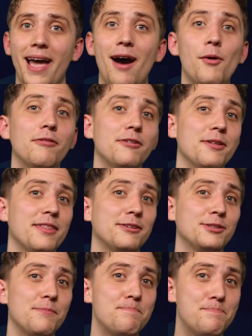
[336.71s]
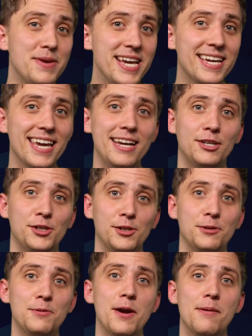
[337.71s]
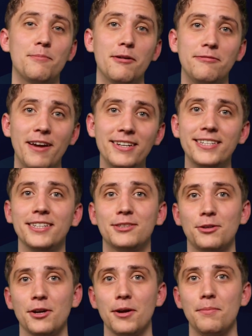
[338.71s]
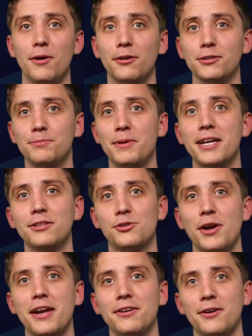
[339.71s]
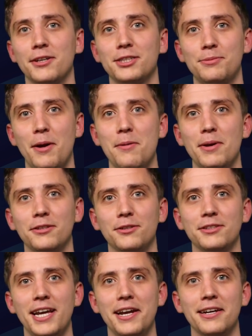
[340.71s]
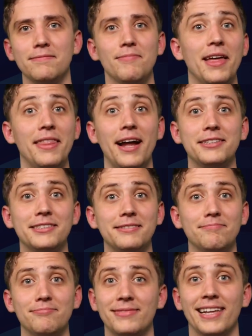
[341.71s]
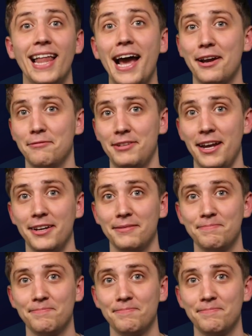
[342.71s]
However, there's a big issue preventing surrogate models being trained on experimental data, and that's the lack of data.